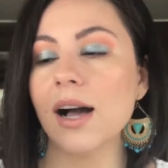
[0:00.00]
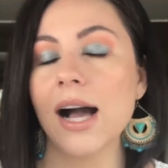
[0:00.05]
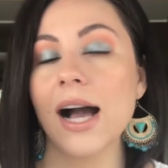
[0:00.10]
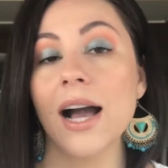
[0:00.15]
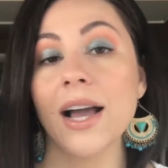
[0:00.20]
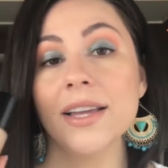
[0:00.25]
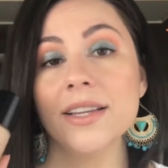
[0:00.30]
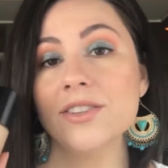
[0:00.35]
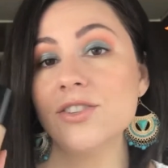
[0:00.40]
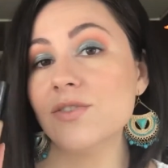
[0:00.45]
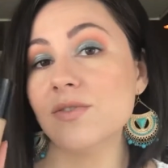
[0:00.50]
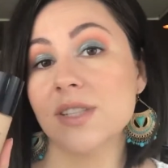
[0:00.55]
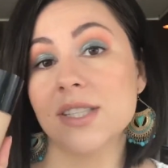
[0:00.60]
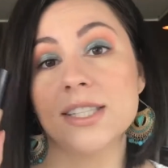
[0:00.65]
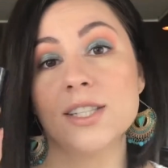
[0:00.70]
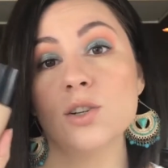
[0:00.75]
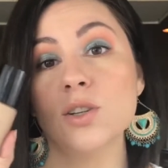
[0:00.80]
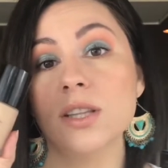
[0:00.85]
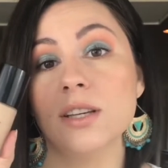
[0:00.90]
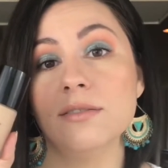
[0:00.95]
I
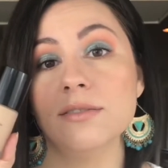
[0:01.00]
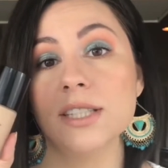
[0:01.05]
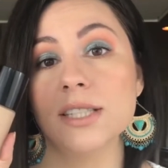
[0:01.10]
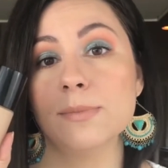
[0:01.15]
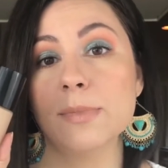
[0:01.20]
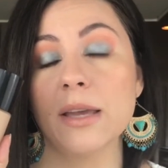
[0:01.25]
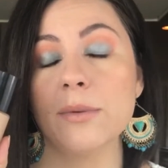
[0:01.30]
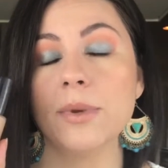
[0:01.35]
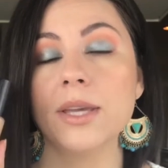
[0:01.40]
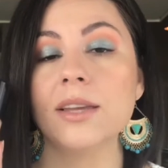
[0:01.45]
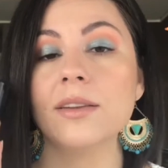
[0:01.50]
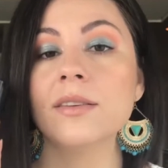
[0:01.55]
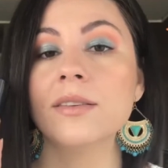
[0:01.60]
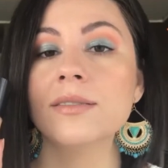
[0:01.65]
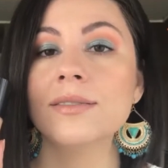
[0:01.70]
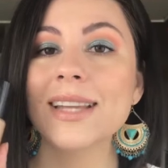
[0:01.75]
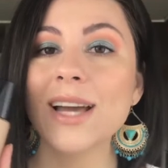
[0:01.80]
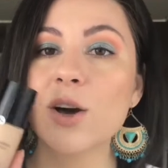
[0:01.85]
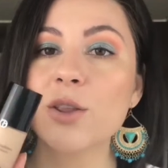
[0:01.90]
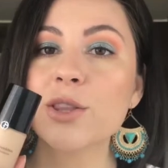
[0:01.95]
still love this baby.
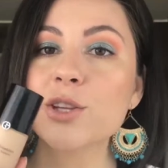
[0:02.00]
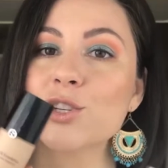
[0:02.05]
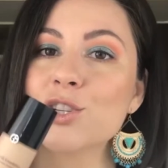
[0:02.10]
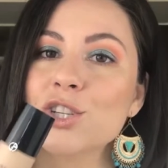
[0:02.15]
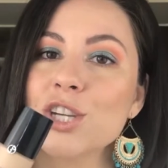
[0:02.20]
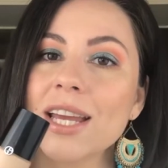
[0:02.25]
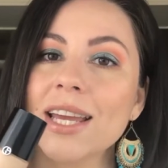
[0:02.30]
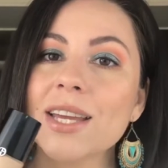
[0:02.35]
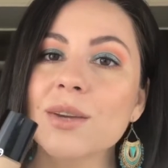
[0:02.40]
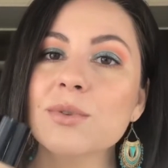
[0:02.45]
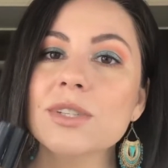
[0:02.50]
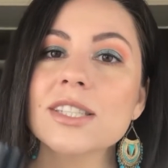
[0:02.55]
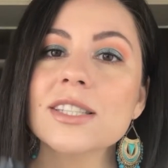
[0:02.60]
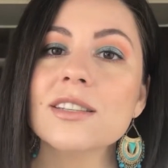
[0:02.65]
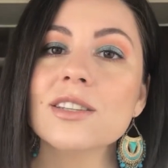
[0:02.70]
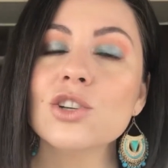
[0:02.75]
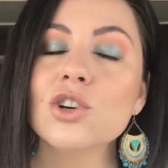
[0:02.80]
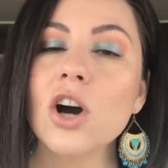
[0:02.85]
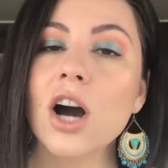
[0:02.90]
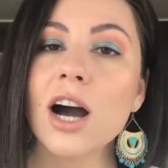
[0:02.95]
Now the shade was a
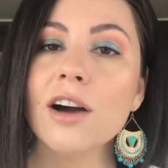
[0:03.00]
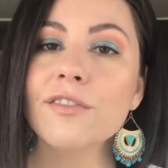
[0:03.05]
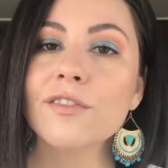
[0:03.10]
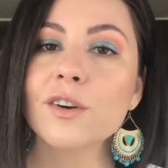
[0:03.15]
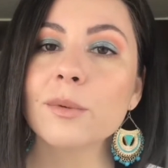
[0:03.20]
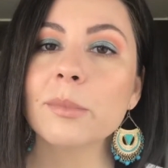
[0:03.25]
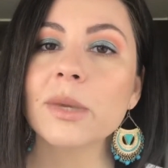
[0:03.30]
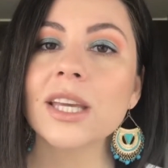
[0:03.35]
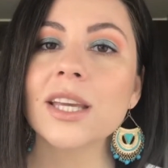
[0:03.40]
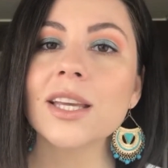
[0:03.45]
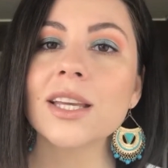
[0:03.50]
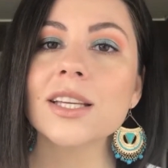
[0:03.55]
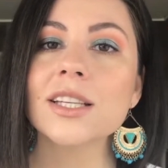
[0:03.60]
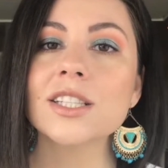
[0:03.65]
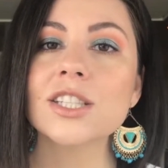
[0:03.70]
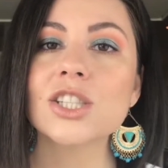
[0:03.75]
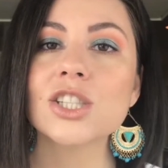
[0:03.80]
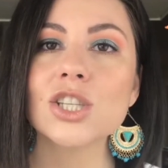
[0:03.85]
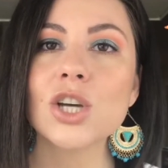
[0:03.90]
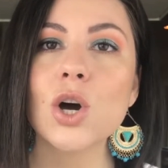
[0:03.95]
little off for me,
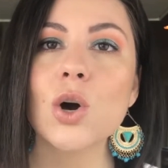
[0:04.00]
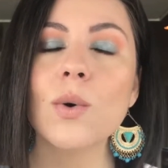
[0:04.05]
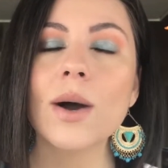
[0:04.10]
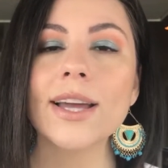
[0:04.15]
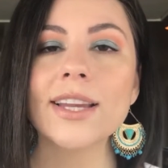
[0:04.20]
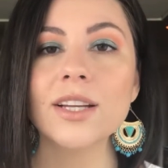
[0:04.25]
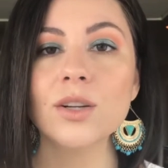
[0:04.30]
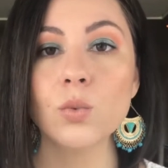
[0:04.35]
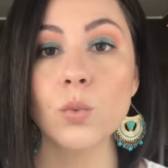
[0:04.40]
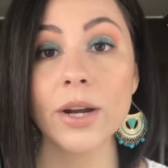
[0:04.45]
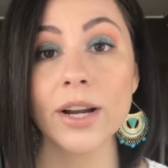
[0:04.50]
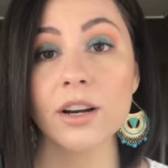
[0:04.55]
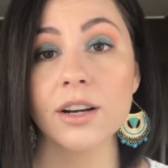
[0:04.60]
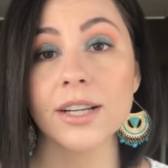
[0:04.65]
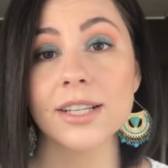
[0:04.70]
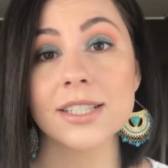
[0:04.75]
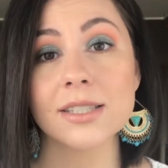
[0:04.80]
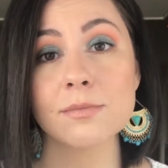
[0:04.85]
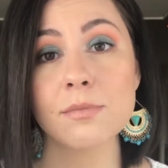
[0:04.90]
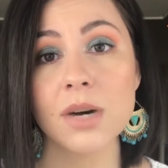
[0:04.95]
so I didn't wear
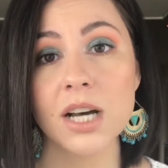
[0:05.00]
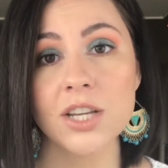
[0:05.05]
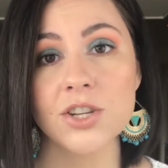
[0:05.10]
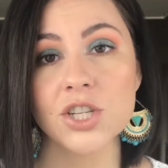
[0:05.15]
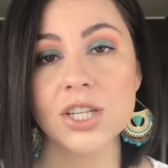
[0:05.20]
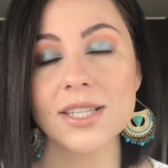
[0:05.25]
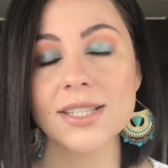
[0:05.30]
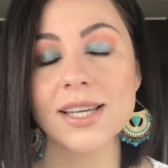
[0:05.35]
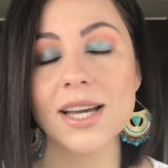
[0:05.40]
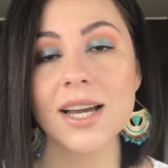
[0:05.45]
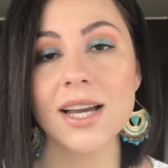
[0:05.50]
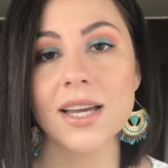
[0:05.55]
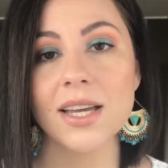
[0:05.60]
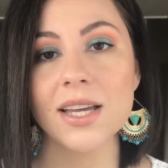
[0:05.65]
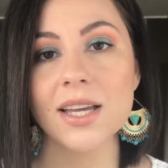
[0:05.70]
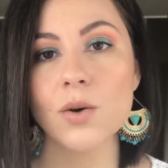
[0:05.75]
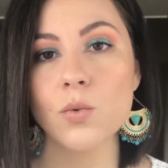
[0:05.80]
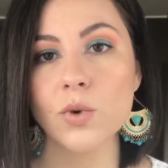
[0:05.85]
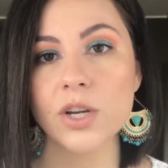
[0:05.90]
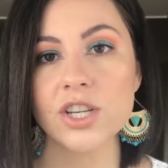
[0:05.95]
it as much as
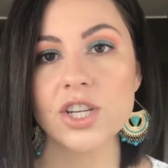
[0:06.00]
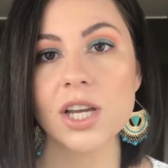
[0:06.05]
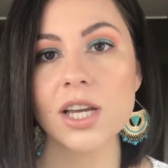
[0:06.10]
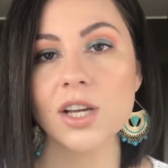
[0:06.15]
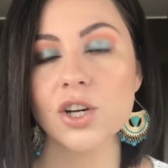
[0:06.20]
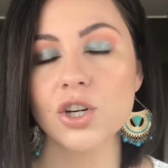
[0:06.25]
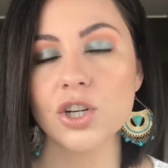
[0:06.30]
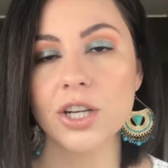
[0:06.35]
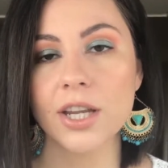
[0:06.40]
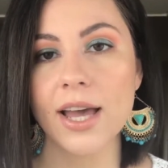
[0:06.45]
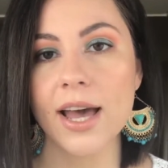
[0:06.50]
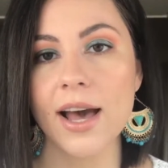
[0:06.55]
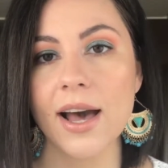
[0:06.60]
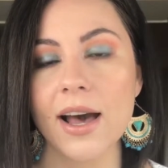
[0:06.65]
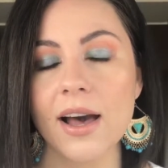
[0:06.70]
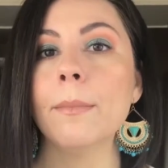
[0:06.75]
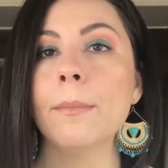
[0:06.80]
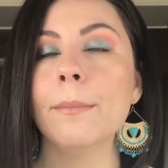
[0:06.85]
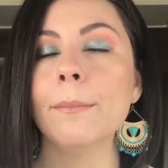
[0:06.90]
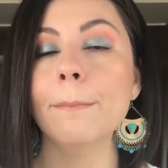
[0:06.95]
I wish I could
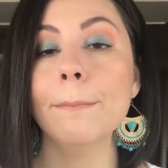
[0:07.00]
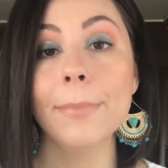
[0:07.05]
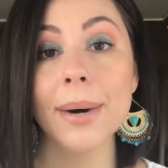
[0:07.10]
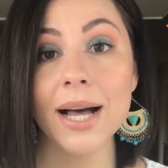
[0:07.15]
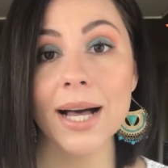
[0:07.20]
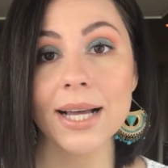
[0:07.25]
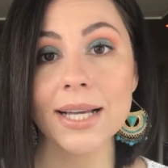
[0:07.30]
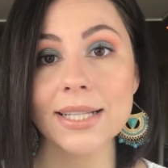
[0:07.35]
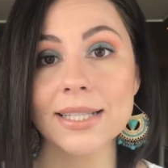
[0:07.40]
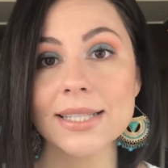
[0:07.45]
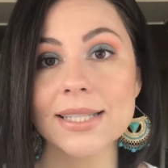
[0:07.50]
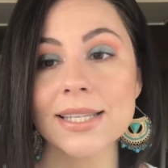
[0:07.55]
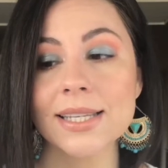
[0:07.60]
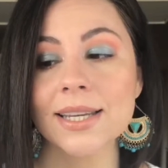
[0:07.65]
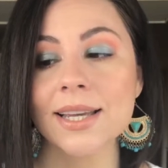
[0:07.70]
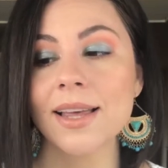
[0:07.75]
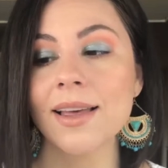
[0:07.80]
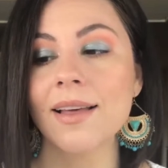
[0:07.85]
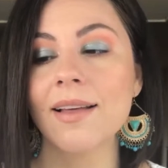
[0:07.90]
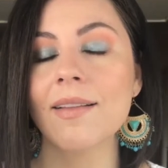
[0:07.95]
have, but
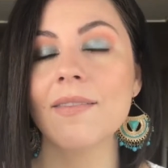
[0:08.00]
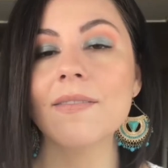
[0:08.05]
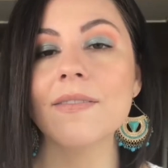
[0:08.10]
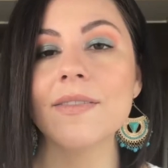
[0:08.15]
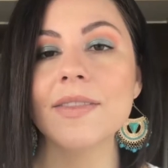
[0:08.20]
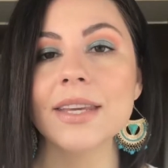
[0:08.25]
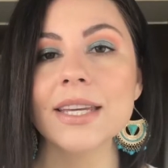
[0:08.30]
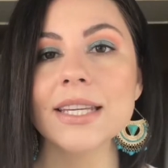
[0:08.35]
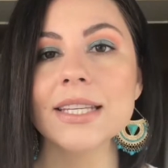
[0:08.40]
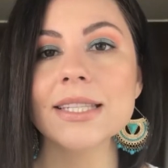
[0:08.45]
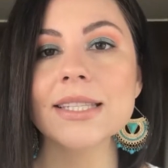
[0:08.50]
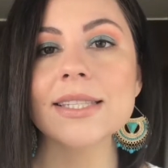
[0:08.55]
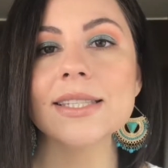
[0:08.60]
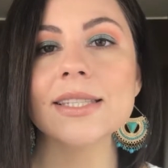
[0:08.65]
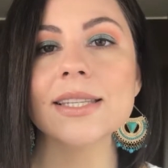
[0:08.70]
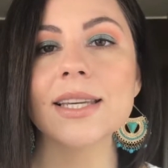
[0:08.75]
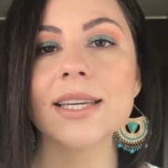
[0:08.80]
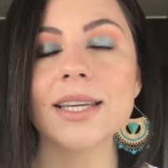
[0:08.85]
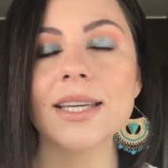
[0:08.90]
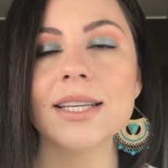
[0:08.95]
this
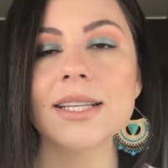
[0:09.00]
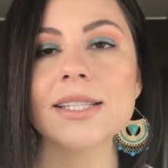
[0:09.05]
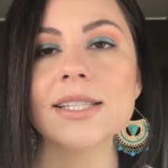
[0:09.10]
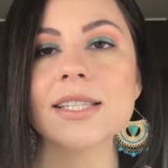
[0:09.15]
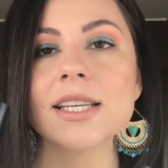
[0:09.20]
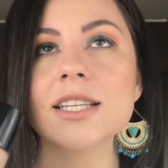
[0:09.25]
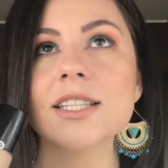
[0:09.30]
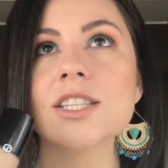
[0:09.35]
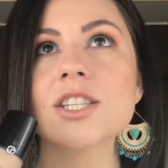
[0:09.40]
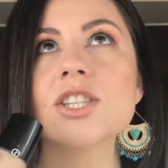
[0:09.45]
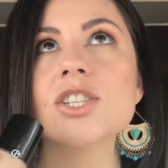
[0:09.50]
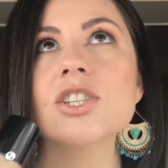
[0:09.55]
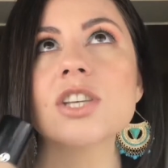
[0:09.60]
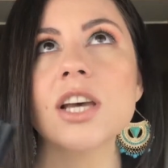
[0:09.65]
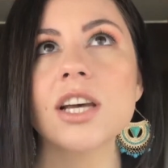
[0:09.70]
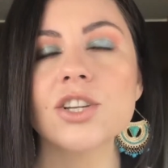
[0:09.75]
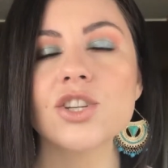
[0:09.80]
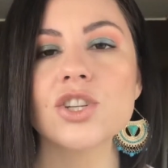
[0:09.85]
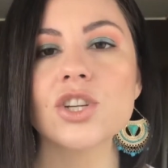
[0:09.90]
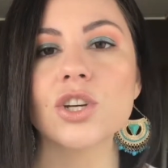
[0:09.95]
is
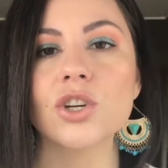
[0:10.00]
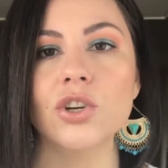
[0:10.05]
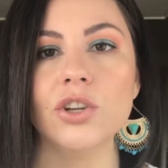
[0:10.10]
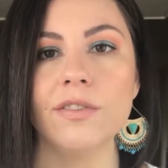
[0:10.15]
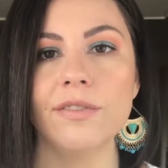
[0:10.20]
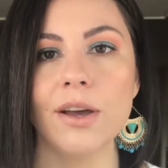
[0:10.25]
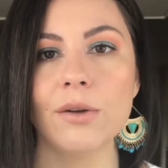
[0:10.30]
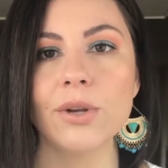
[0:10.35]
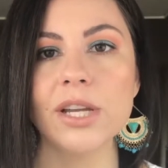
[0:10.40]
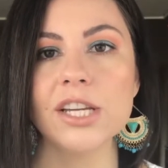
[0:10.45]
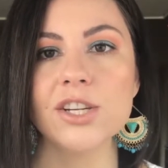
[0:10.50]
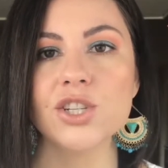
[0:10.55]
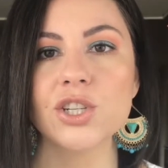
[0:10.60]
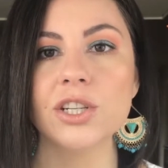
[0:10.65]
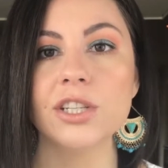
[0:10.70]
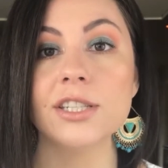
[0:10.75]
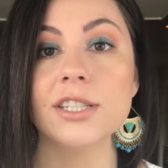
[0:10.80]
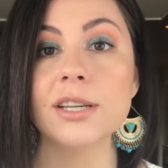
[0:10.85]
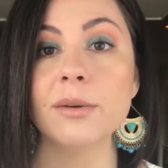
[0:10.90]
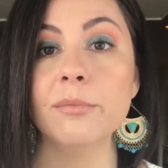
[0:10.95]
such a good
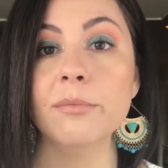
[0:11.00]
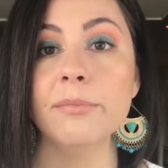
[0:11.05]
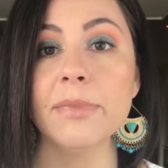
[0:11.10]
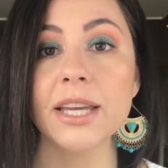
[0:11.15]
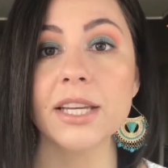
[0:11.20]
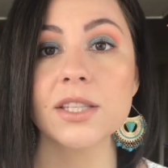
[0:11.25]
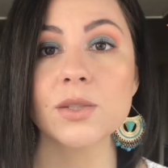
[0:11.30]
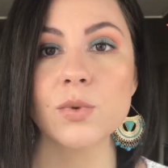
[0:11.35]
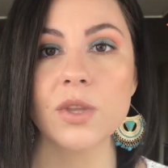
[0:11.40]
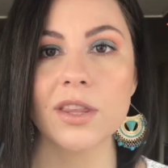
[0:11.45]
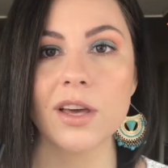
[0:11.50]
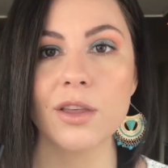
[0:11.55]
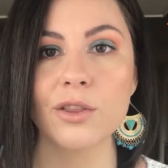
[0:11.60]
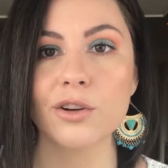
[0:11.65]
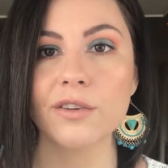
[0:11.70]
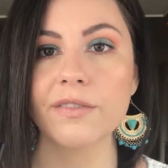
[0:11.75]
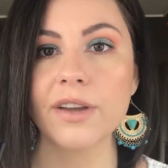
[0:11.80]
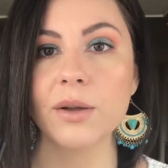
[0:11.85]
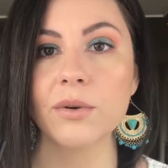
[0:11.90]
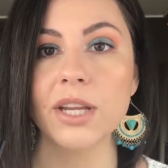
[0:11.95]
foundation to mix with
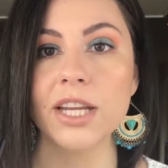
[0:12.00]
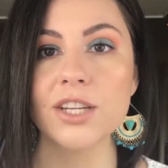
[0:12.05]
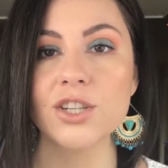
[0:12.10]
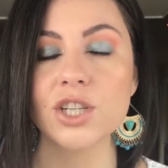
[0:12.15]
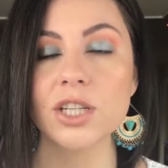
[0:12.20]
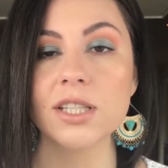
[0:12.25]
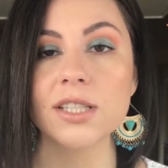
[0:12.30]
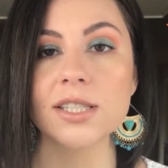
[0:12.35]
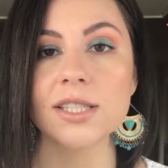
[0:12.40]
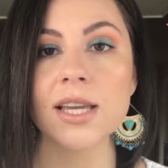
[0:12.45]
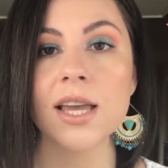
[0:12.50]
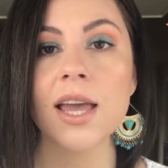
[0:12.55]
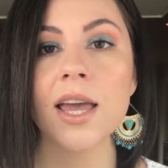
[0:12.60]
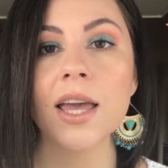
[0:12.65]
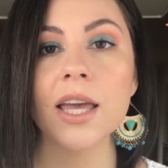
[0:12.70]
other foundations.